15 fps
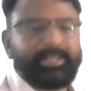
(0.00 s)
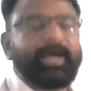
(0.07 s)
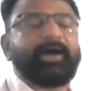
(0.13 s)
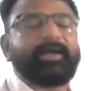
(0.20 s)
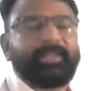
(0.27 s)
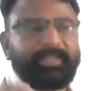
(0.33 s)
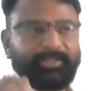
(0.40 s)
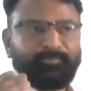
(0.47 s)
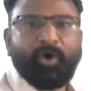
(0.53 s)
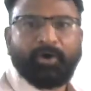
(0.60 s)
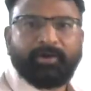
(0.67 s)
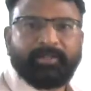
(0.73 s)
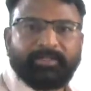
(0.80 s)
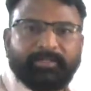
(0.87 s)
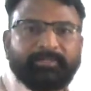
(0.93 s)
Yeah,
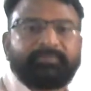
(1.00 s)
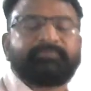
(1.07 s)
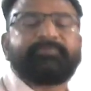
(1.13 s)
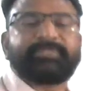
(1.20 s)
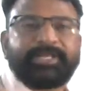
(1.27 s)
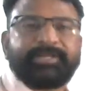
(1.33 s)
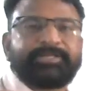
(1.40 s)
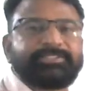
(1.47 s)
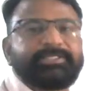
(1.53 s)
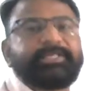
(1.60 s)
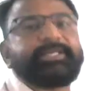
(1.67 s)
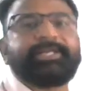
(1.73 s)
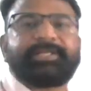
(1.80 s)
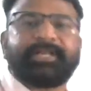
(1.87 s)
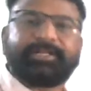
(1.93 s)
evolved. Which energy?
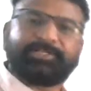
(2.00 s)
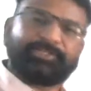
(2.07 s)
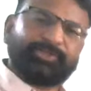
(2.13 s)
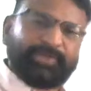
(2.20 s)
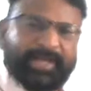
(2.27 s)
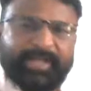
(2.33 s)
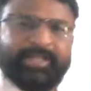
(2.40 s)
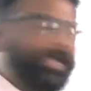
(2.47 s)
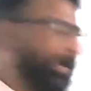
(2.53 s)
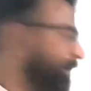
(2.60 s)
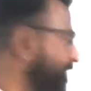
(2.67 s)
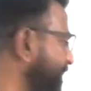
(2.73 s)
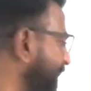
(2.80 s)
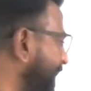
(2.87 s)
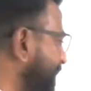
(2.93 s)
Heat energy or any kind
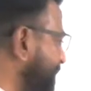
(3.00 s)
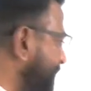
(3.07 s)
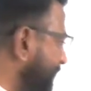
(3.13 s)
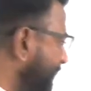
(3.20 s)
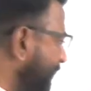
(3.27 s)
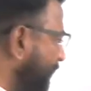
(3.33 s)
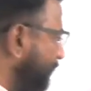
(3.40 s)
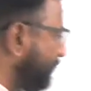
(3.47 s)
of energy.